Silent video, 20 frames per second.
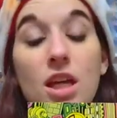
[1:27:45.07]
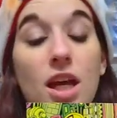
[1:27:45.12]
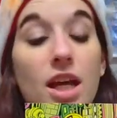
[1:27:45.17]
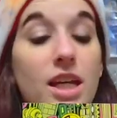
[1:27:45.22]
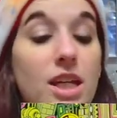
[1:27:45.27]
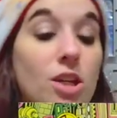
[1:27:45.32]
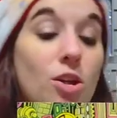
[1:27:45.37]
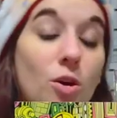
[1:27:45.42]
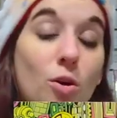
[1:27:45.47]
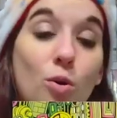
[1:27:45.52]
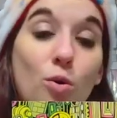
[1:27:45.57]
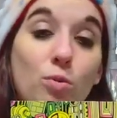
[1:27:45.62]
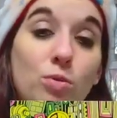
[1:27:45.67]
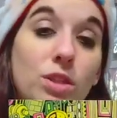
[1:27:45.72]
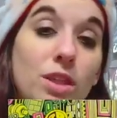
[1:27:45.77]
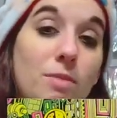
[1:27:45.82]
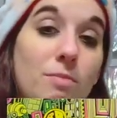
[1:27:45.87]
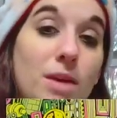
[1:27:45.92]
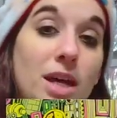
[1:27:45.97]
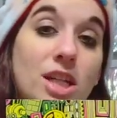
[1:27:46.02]
I can
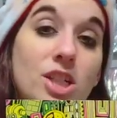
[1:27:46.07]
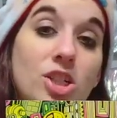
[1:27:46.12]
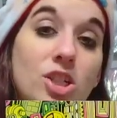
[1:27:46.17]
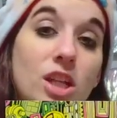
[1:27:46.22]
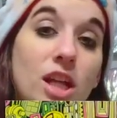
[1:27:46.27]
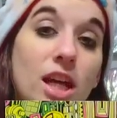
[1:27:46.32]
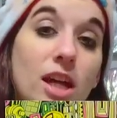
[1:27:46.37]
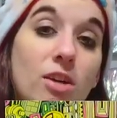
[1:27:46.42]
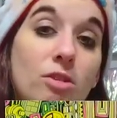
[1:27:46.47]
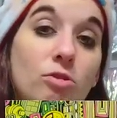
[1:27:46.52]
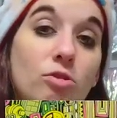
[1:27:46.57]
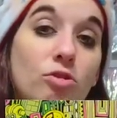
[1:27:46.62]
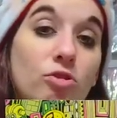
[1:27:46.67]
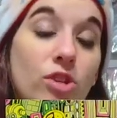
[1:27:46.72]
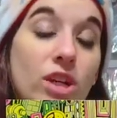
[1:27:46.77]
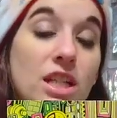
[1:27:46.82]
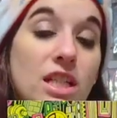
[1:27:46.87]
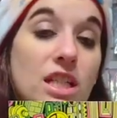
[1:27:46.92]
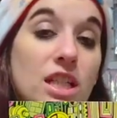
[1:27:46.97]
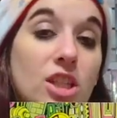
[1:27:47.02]
only imagine how
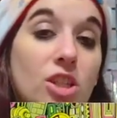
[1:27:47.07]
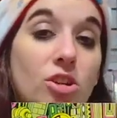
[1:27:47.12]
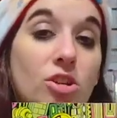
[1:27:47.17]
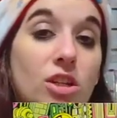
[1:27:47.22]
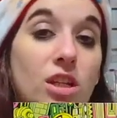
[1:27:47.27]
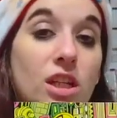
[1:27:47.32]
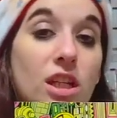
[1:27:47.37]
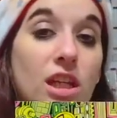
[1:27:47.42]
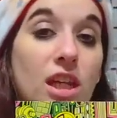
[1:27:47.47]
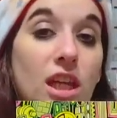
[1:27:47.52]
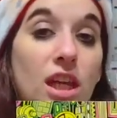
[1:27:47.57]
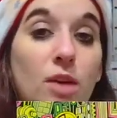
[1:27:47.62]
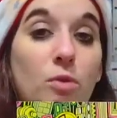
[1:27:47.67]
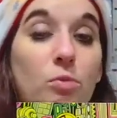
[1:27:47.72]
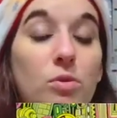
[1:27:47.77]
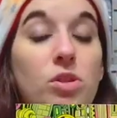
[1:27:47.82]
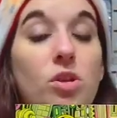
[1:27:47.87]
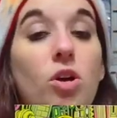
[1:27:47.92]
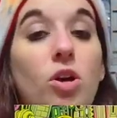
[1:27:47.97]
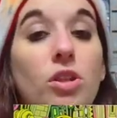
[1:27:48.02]
crazy they're going to get
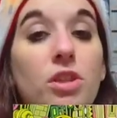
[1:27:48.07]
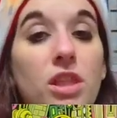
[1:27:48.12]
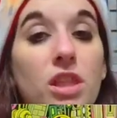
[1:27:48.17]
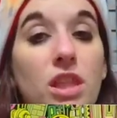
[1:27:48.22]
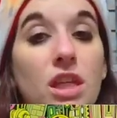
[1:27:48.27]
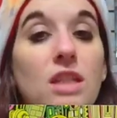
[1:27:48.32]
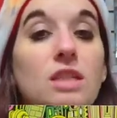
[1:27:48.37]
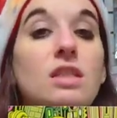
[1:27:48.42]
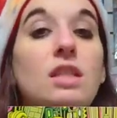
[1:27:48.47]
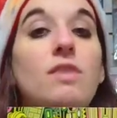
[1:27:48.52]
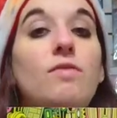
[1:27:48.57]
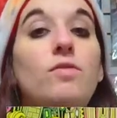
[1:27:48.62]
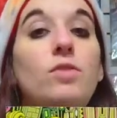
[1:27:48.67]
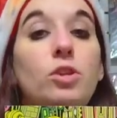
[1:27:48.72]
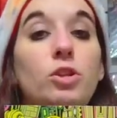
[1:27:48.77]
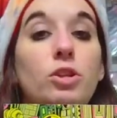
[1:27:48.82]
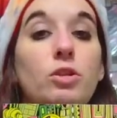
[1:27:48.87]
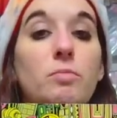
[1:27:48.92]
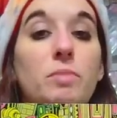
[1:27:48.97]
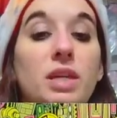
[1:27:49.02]
with all the things they've
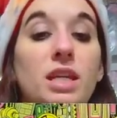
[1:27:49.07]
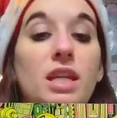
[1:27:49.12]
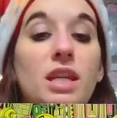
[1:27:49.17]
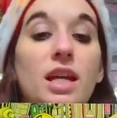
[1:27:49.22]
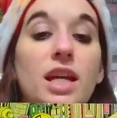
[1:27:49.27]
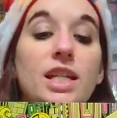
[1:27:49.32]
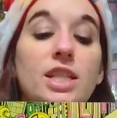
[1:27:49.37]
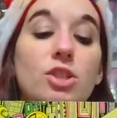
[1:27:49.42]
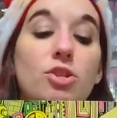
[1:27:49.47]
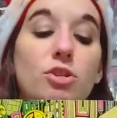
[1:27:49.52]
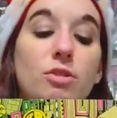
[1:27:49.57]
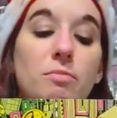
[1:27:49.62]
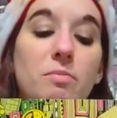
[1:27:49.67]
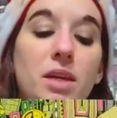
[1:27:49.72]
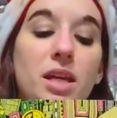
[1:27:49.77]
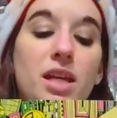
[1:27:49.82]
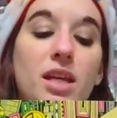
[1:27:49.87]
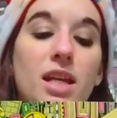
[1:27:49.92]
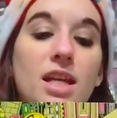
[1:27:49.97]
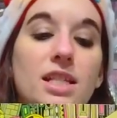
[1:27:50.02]
learned making Ice Cream
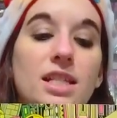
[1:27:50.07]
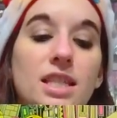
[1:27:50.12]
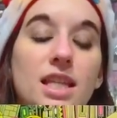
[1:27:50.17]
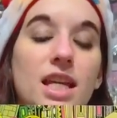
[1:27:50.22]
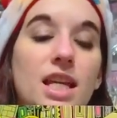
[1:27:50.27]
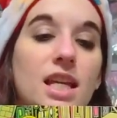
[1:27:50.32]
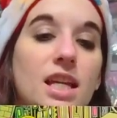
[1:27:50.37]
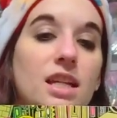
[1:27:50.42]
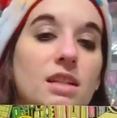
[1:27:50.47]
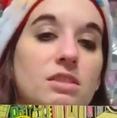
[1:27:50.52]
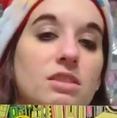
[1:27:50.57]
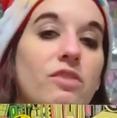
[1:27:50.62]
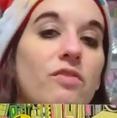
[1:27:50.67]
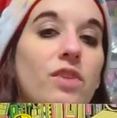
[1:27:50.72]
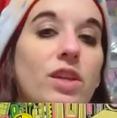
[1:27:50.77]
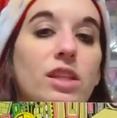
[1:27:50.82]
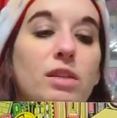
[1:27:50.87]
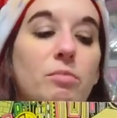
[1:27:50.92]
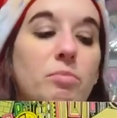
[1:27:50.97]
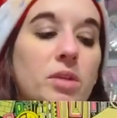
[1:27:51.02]
Man as they
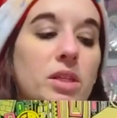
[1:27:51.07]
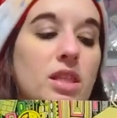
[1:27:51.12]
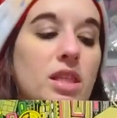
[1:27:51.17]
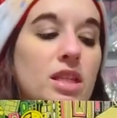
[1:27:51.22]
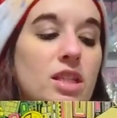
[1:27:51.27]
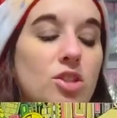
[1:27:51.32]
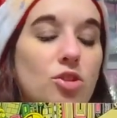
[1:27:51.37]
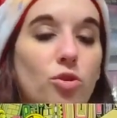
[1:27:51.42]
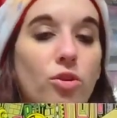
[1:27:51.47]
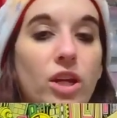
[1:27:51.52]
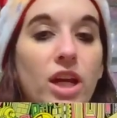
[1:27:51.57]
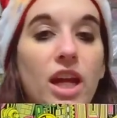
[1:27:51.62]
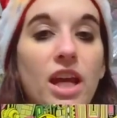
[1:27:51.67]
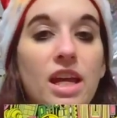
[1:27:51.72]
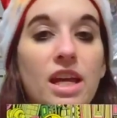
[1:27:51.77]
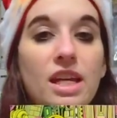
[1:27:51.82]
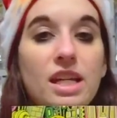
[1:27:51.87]
develop in this story.